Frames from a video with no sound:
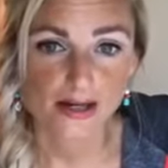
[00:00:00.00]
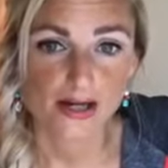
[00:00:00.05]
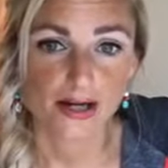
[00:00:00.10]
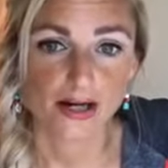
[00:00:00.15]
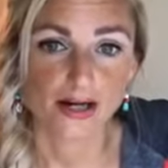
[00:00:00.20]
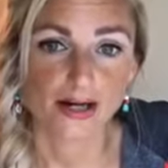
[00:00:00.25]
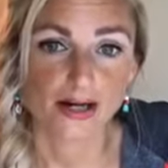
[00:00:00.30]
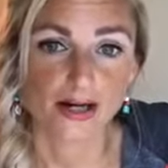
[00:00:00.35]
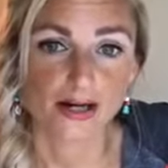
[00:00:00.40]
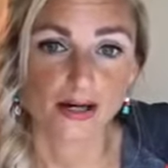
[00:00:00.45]

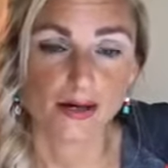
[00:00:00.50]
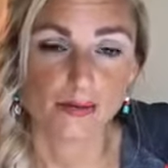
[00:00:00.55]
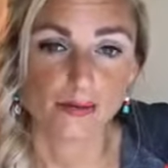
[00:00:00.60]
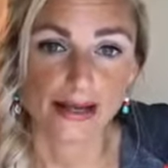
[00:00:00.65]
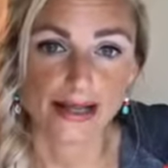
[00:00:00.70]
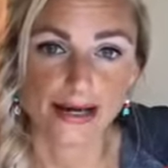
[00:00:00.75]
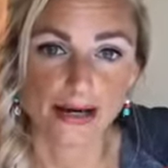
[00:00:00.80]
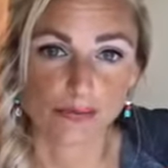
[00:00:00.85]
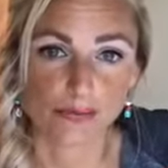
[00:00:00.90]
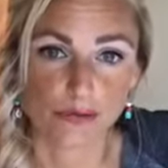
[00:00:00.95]
Uh,
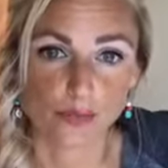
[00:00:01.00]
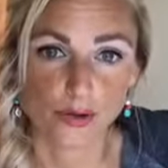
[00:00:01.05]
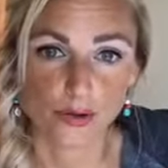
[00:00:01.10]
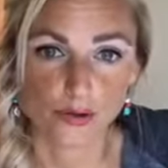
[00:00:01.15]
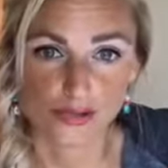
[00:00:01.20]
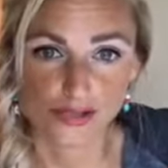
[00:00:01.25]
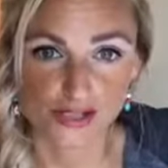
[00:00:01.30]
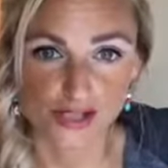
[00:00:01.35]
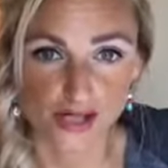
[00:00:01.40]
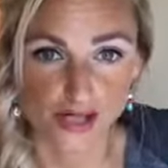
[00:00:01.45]
and I will
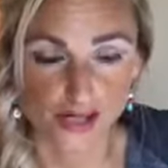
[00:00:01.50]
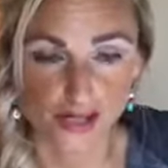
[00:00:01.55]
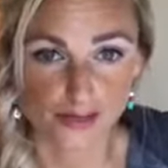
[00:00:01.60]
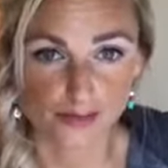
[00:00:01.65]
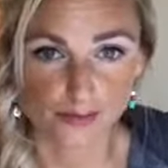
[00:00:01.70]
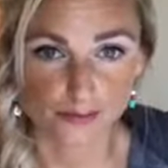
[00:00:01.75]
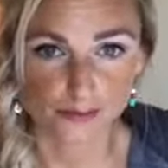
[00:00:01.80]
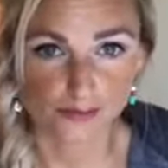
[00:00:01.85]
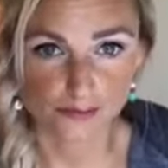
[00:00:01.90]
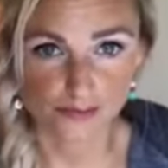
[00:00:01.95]
post
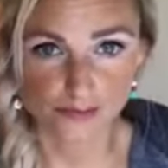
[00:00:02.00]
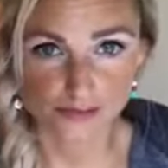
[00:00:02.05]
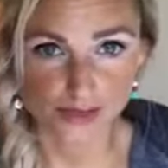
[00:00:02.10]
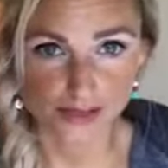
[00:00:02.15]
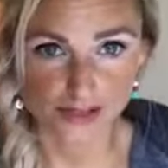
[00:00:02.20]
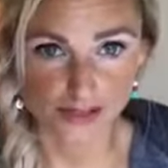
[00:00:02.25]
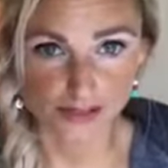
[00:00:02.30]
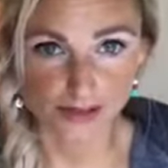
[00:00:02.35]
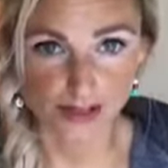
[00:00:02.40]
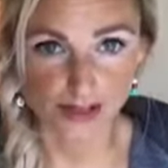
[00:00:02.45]
um,
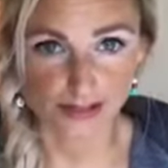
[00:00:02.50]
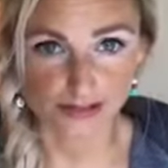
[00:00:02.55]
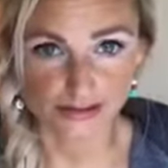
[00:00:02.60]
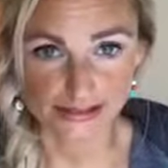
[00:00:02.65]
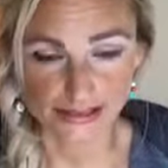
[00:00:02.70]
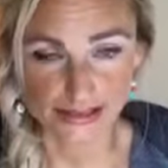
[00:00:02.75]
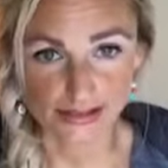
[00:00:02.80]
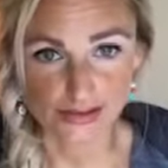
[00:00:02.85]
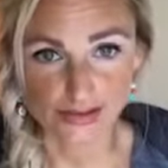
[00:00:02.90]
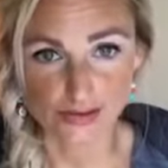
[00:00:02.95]
so, a
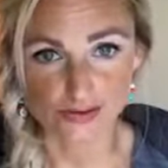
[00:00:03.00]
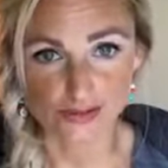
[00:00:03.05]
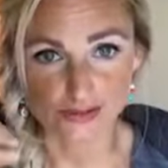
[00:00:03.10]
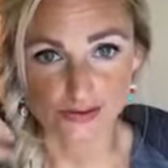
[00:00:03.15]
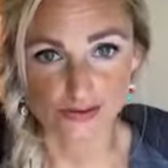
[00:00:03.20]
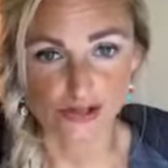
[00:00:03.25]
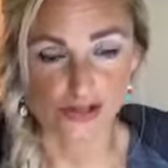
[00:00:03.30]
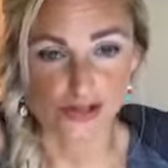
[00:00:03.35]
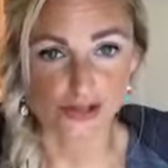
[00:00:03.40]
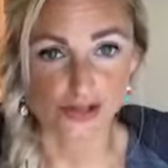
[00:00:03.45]
link so that you
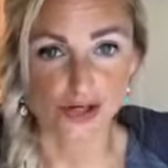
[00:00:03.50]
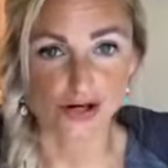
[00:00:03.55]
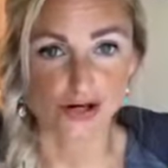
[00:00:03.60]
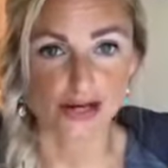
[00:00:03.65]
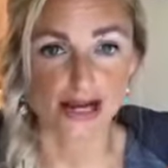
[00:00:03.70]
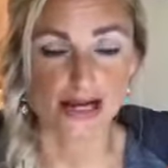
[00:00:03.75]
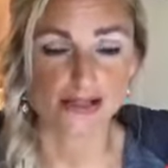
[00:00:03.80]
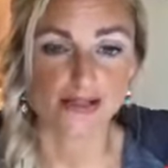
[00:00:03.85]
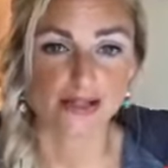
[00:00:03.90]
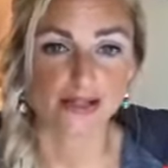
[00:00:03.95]
can start
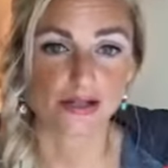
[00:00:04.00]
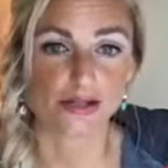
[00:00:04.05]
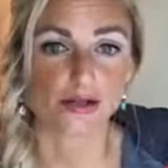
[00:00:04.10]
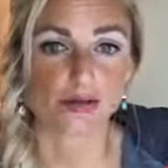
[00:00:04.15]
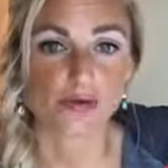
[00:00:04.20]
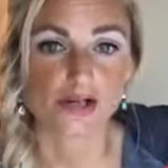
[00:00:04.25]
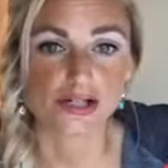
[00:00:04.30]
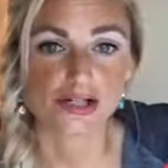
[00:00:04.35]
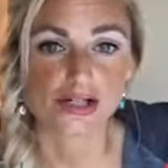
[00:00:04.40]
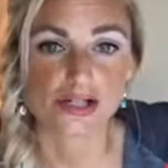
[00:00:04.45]
asking your
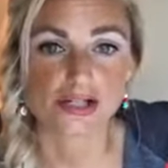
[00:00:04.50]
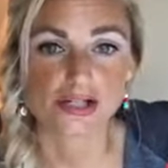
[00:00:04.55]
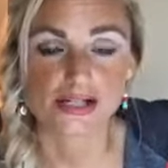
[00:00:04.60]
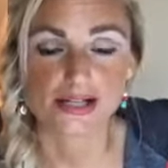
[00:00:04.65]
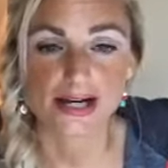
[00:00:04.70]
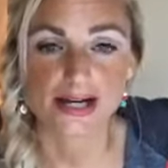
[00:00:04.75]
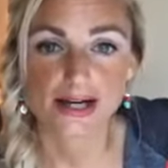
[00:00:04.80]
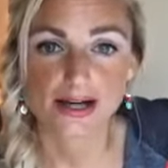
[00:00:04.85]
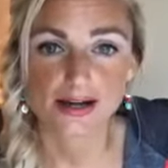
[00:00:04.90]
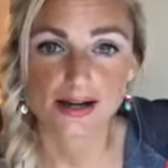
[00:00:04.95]
questions
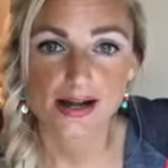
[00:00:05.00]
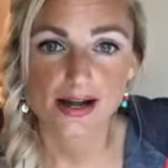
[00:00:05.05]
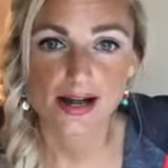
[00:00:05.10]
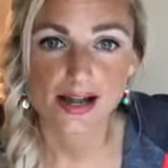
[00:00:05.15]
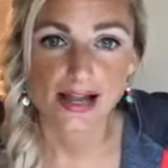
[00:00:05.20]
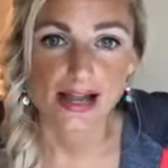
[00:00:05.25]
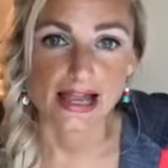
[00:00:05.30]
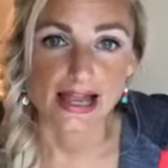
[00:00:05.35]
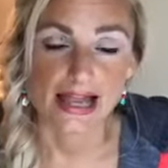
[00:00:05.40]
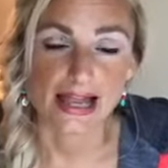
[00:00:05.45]
there.
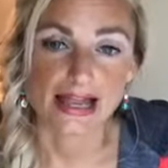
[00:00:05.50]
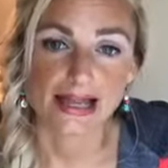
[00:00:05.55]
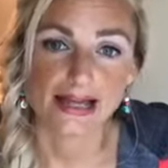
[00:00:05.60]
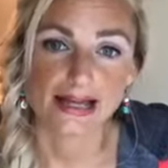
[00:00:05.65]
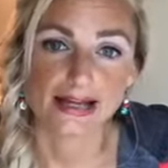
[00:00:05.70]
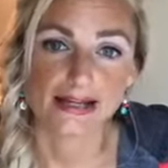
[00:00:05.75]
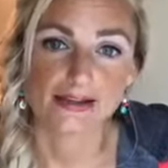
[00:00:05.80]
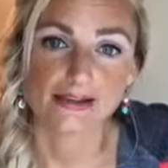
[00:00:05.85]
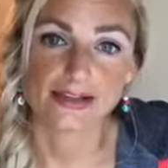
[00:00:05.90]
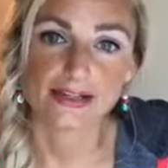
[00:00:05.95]

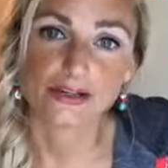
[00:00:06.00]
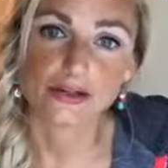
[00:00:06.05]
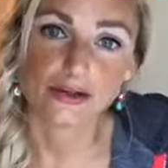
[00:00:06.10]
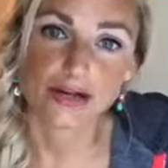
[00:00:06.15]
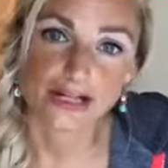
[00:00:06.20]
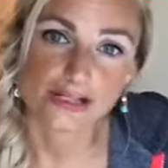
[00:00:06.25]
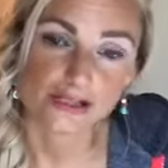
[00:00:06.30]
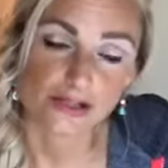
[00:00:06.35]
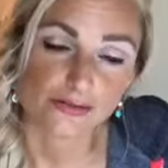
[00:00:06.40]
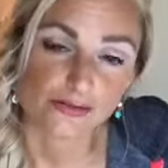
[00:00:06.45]
And thank you
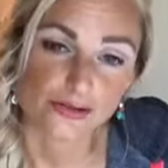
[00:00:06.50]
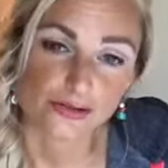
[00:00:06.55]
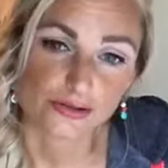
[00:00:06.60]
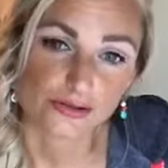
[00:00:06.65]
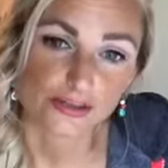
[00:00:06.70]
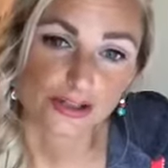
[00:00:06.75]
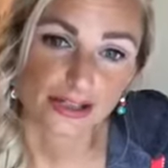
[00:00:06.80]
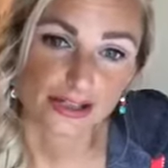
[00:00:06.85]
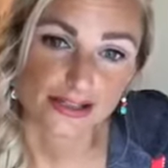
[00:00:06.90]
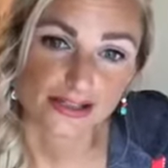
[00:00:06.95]
guys all for
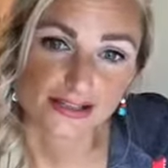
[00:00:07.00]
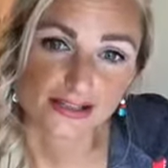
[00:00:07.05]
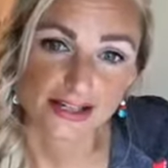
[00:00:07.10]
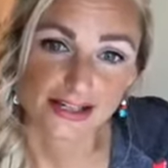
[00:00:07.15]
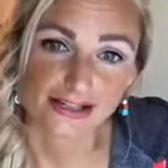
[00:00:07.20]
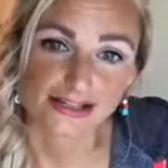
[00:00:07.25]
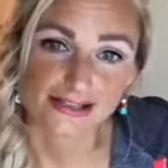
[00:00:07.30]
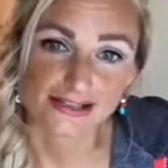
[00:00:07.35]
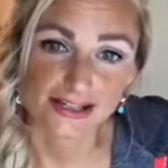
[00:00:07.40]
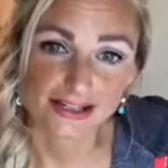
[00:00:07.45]
tuning in to
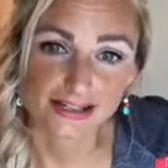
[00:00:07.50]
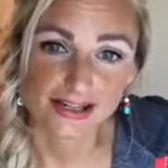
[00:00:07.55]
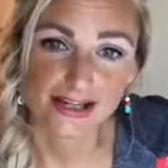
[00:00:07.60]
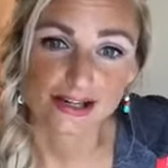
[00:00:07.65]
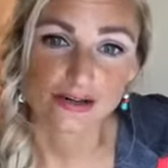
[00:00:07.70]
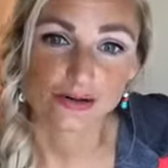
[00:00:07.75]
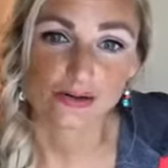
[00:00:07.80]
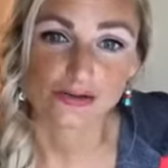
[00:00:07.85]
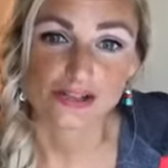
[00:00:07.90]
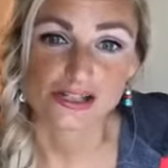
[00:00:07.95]
Second Sunday
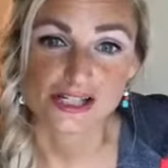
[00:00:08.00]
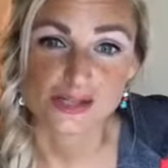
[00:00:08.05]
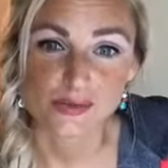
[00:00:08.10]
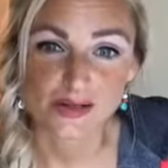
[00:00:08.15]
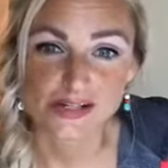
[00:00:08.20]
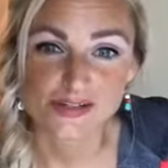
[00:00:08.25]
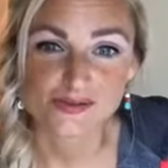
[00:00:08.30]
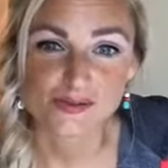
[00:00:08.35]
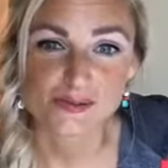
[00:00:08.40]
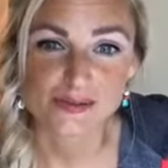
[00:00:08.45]
and holding
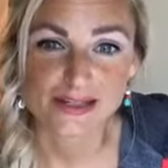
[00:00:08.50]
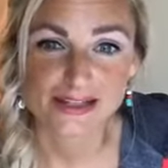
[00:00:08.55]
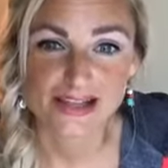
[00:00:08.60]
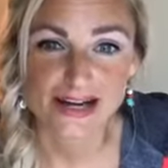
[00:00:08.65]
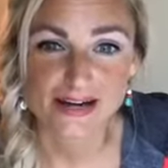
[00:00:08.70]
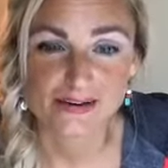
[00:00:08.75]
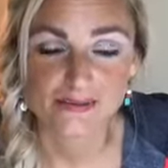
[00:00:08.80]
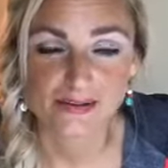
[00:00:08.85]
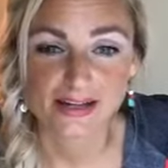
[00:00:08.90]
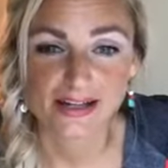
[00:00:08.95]
space for me
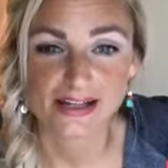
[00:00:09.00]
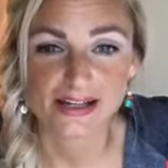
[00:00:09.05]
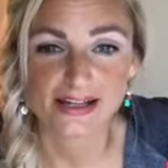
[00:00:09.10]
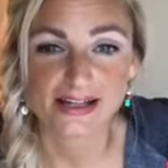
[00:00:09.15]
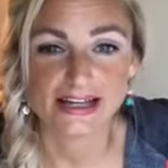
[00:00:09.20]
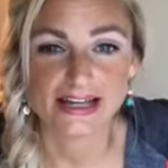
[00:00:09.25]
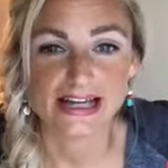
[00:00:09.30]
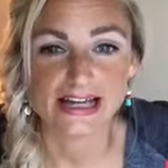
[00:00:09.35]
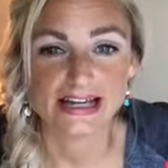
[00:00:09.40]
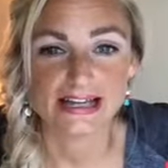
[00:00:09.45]
that
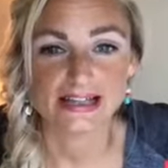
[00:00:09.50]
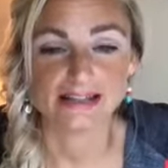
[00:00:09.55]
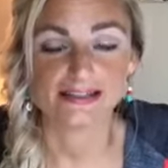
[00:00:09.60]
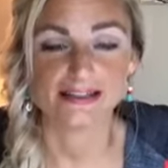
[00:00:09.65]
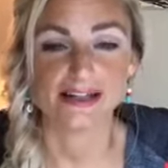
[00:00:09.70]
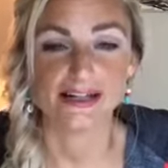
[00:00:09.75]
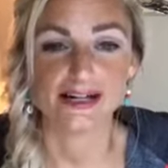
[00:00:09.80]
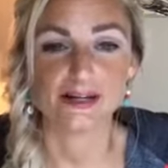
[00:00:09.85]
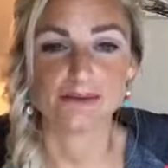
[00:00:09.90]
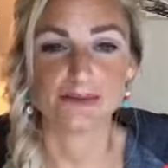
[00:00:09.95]
way. And
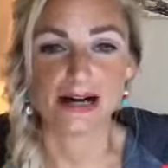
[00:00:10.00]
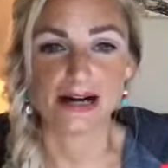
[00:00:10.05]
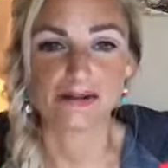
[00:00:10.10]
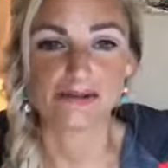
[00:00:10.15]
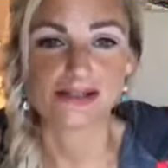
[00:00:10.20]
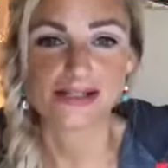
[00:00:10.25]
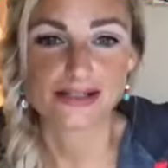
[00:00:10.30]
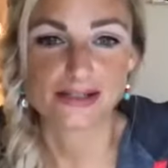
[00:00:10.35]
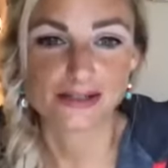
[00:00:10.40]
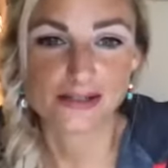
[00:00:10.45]
um, I will
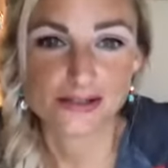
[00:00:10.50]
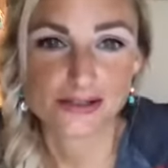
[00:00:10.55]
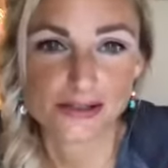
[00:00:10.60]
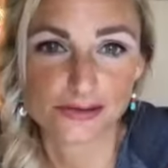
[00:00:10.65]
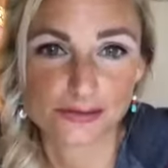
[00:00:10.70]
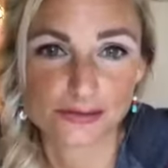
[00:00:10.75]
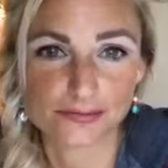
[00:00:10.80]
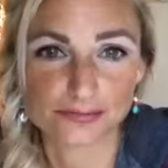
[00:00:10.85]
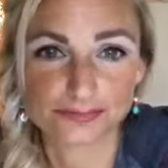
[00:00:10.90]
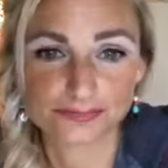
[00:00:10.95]
see you
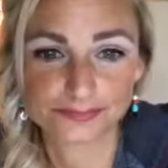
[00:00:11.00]
soon.